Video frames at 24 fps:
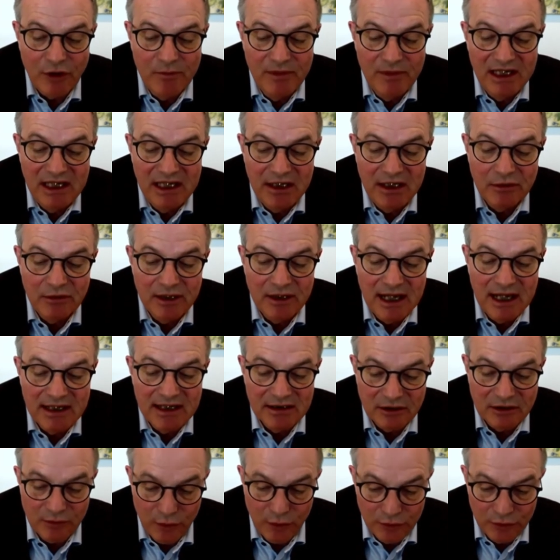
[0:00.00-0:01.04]
from
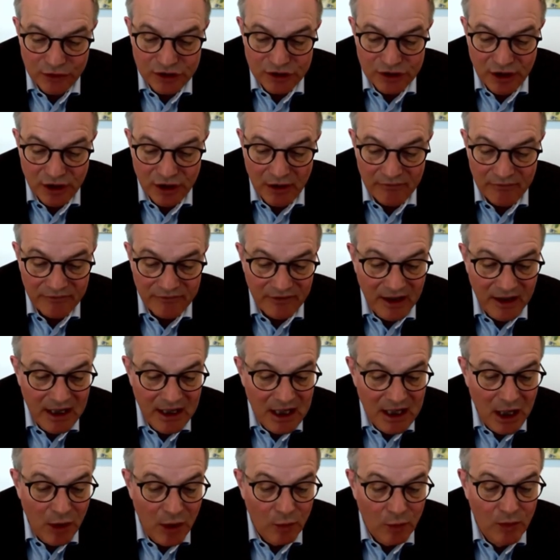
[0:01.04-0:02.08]
InnoNet Kunststoff,
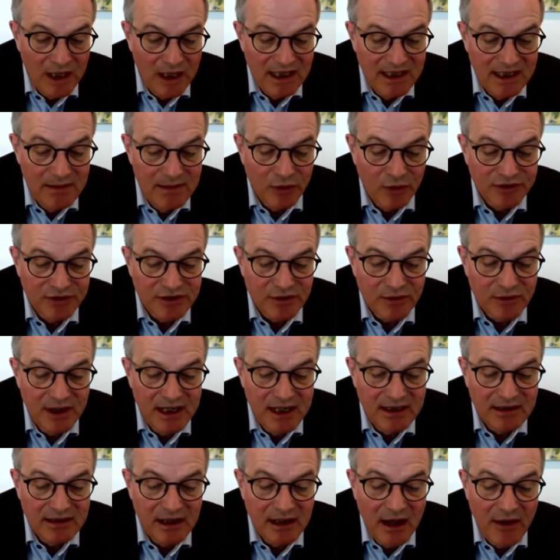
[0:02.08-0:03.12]
will
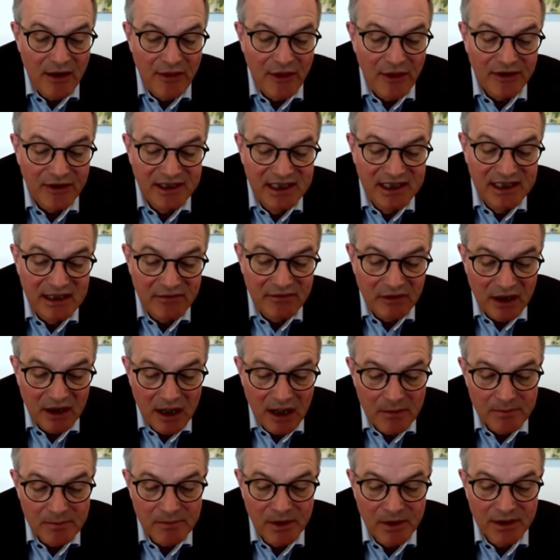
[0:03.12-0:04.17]
demonstrate, the
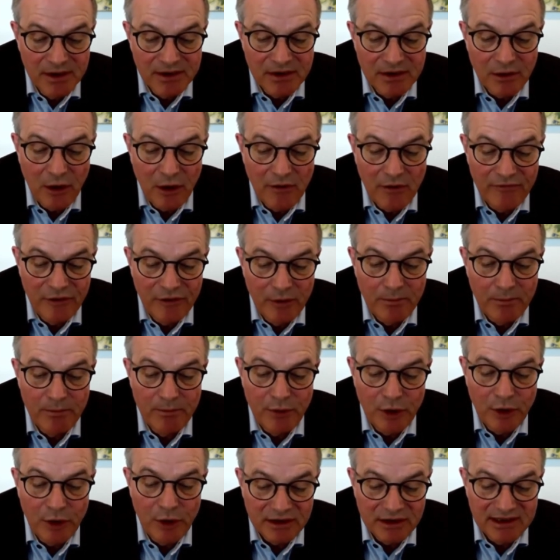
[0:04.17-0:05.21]
development of a
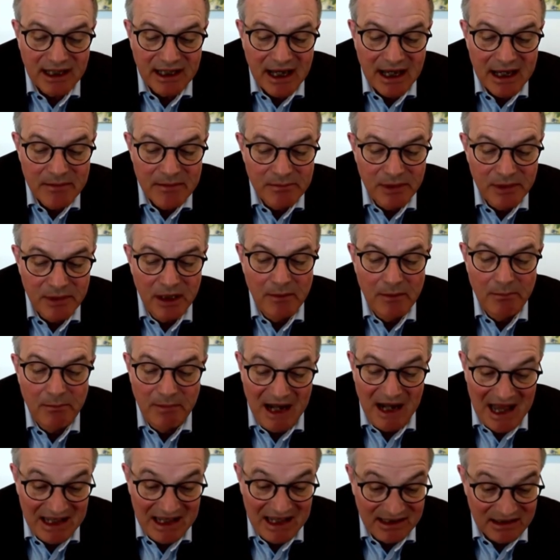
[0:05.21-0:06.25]
prototype
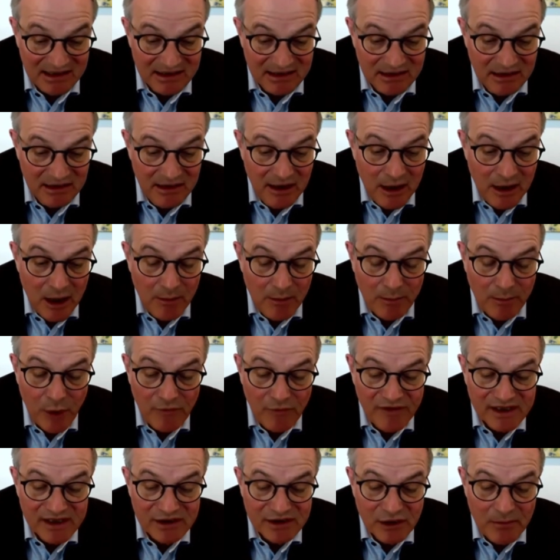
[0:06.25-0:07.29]
plant.
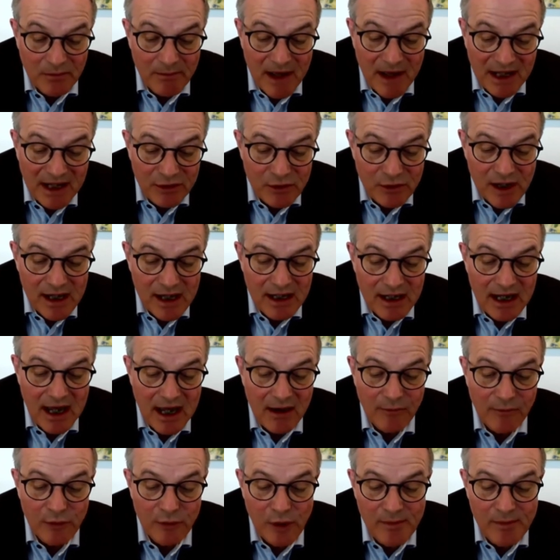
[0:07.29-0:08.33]
Professor
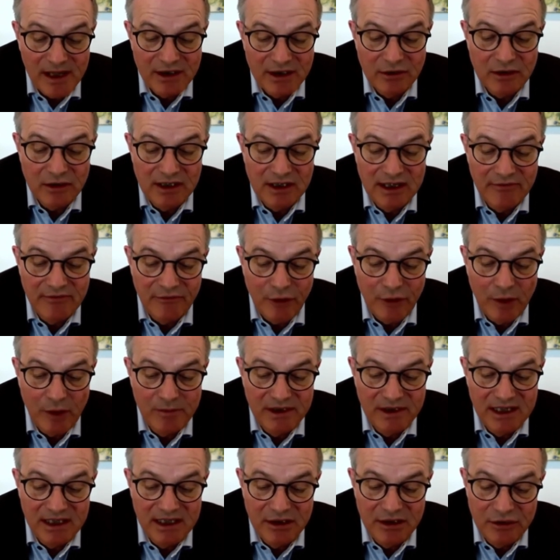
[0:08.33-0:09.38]
Manuela Romagnoli
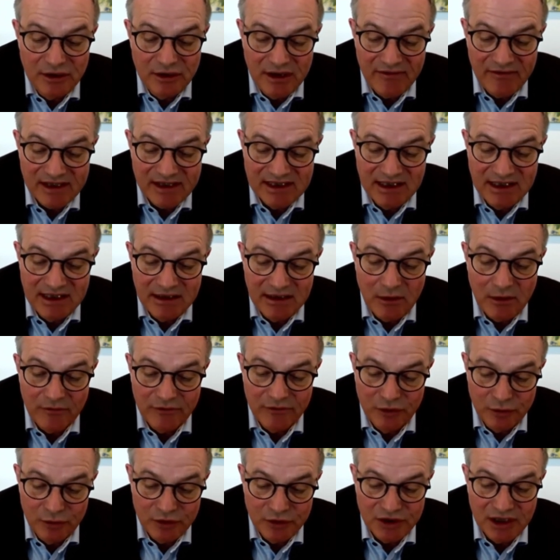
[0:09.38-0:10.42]
from the University
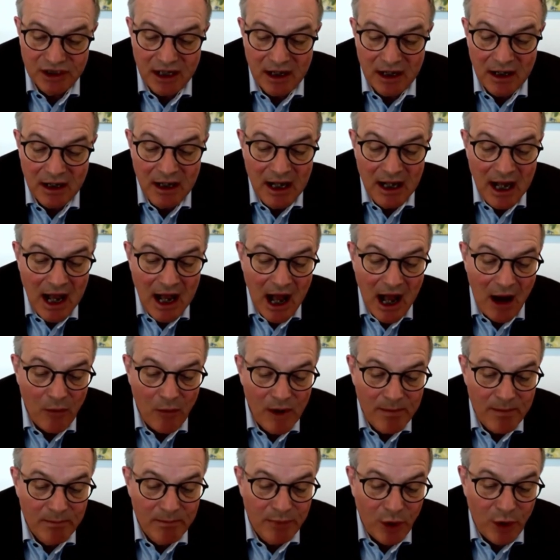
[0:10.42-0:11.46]
of Tuscia,
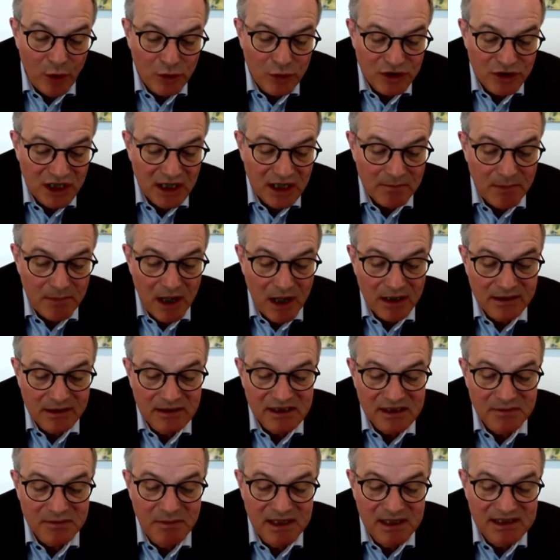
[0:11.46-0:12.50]
our project
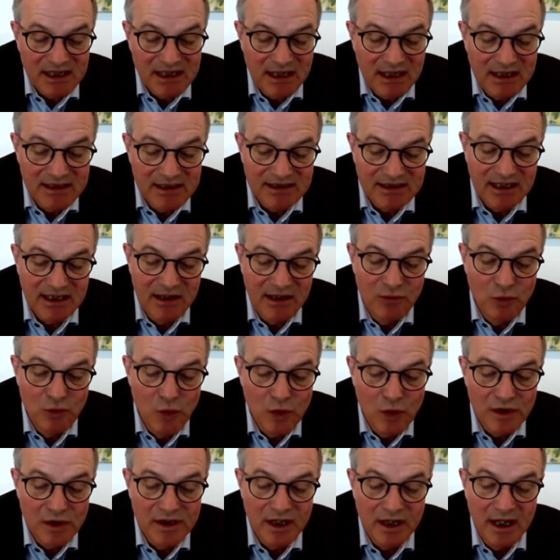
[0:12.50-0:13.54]
partner specialist in
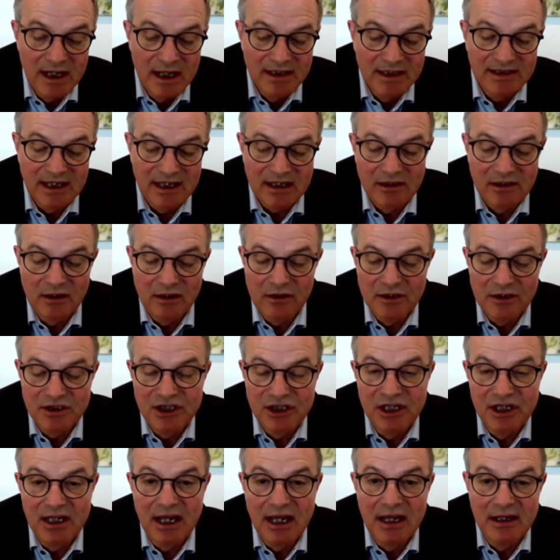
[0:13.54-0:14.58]
wood
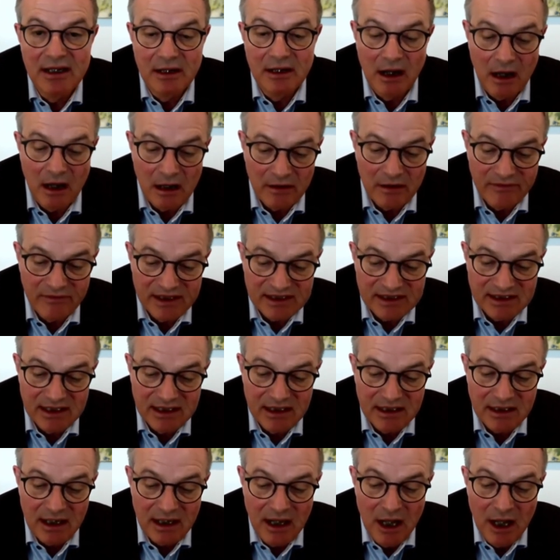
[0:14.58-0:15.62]
technology and
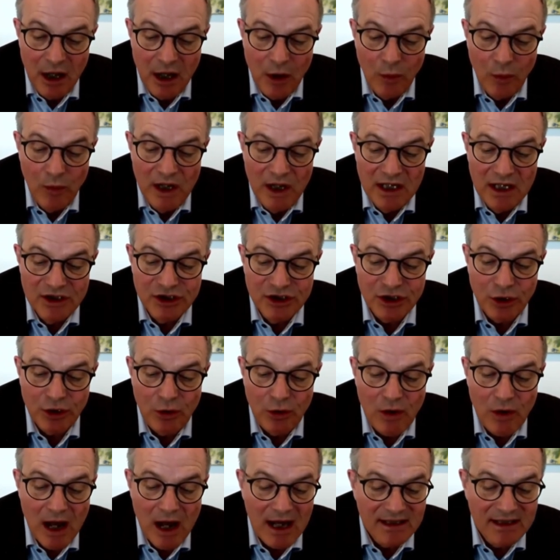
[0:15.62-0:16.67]
harvesting, will
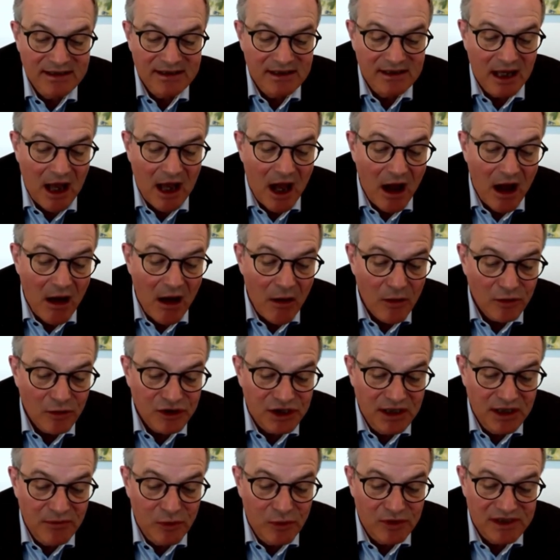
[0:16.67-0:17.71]
show us how
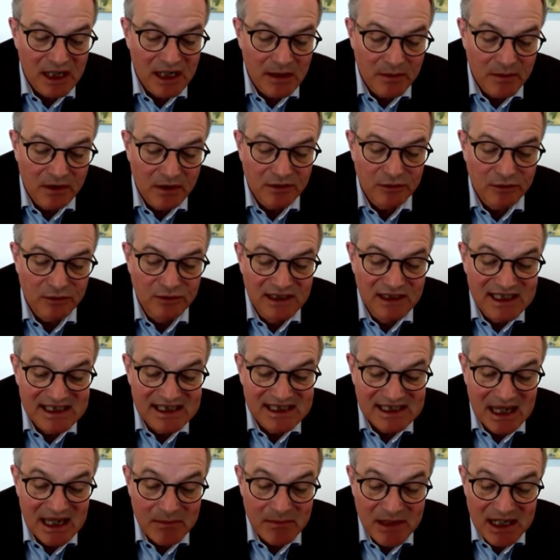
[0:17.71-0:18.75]
she was able to
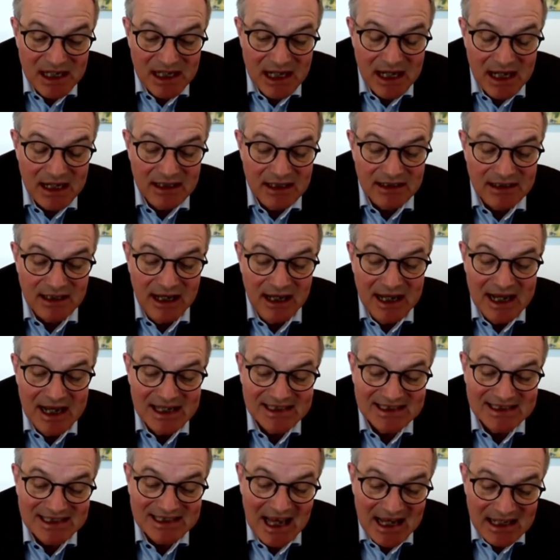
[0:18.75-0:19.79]
disseminate
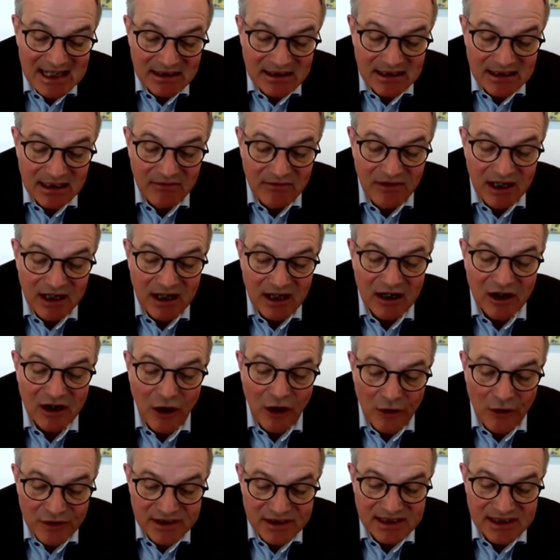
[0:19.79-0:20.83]
scientific
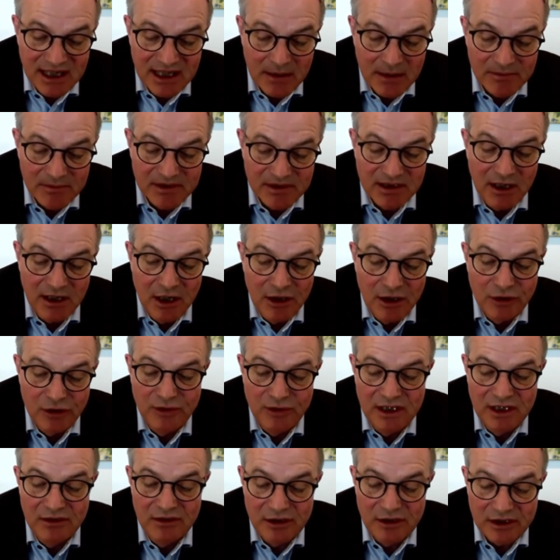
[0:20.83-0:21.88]
concepts
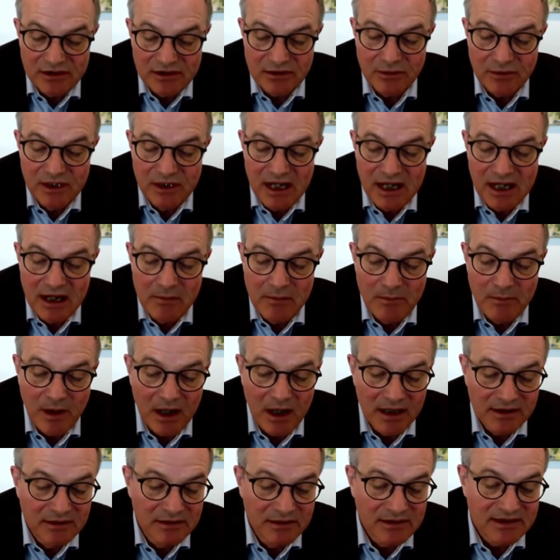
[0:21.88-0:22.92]
to industrial
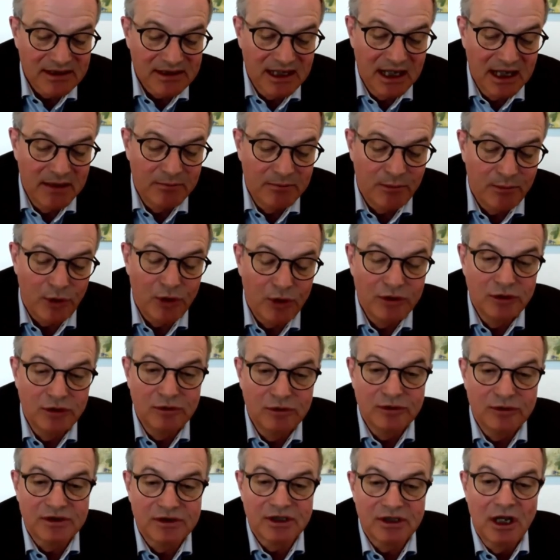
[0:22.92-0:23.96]
partners and
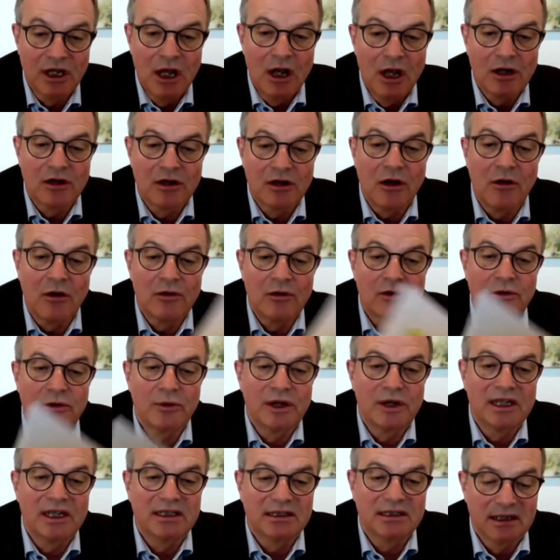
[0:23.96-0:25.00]
produce
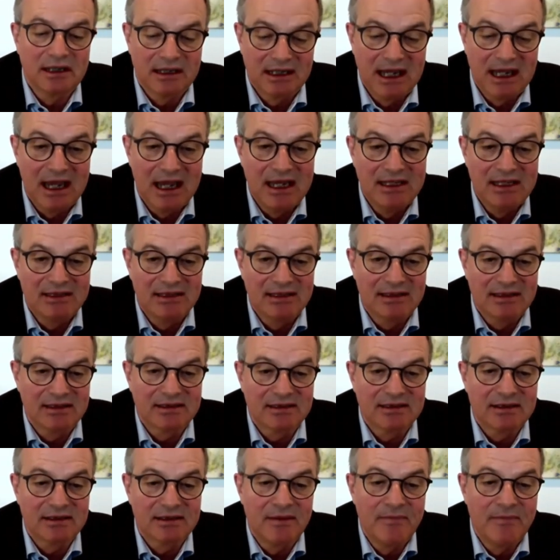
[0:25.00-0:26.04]
concrete
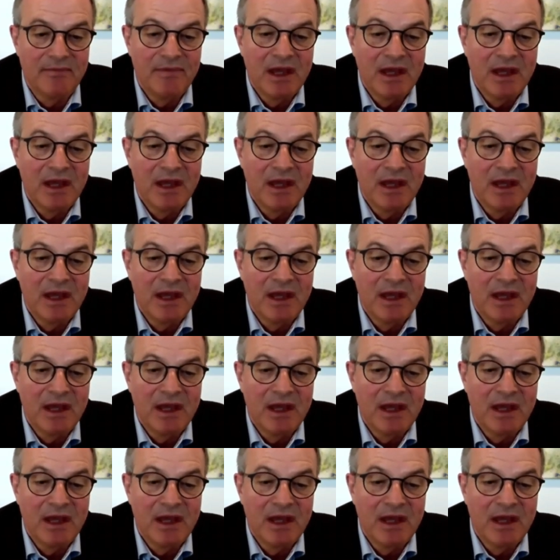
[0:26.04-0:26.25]
cases.